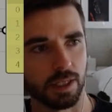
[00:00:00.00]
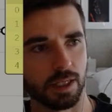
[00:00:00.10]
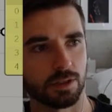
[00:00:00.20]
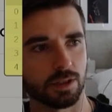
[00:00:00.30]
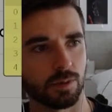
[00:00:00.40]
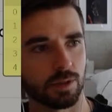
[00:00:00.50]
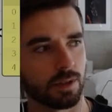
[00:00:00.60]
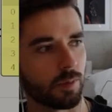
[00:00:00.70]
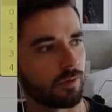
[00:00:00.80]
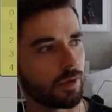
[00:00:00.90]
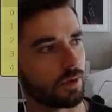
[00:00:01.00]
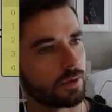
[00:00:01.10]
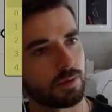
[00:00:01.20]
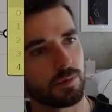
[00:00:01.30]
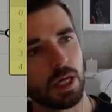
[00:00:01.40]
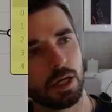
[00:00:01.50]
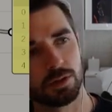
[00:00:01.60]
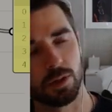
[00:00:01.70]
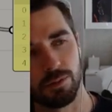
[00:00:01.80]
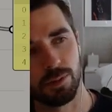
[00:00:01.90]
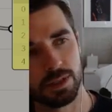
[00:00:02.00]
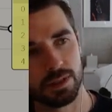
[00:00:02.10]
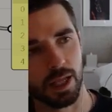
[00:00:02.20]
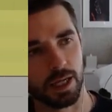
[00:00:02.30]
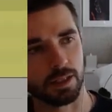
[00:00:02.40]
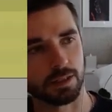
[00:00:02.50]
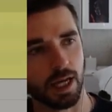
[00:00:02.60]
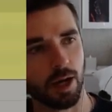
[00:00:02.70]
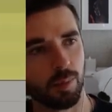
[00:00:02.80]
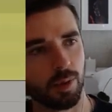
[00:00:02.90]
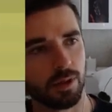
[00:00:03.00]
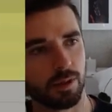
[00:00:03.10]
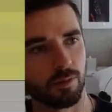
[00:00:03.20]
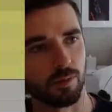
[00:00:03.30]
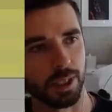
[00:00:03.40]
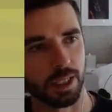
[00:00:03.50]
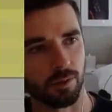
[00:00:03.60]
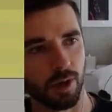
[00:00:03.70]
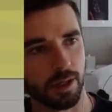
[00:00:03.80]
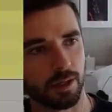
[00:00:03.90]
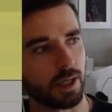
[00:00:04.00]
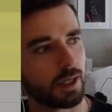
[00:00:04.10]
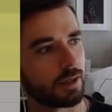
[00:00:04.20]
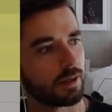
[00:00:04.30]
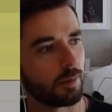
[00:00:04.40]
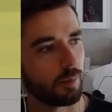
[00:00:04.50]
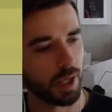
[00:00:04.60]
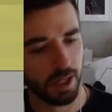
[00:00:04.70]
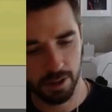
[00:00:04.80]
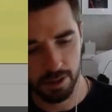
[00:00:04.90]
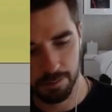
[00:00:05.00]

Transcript: an issue with some of those. So if we select this output, we can right click, bake,